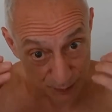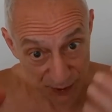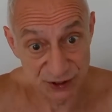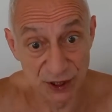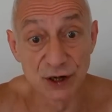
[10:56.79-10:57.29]

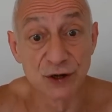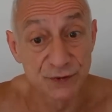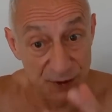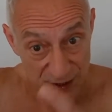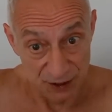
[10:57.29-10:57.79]
to
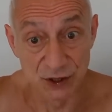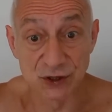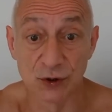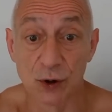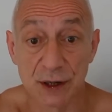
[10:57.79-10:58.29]
preserve
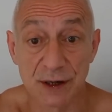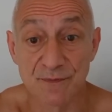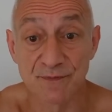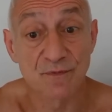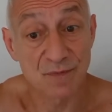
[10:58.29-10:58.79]
this
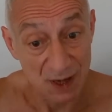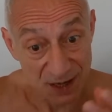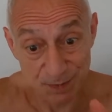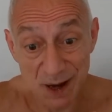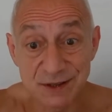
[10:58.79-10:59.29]
torque,
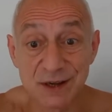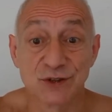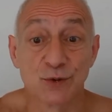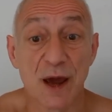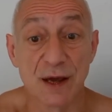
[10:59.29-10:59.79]

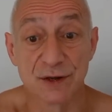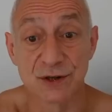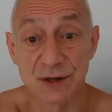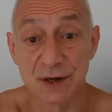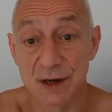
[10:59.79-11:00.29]
especially as you
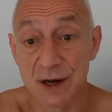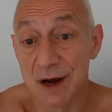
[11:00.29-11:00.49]
age.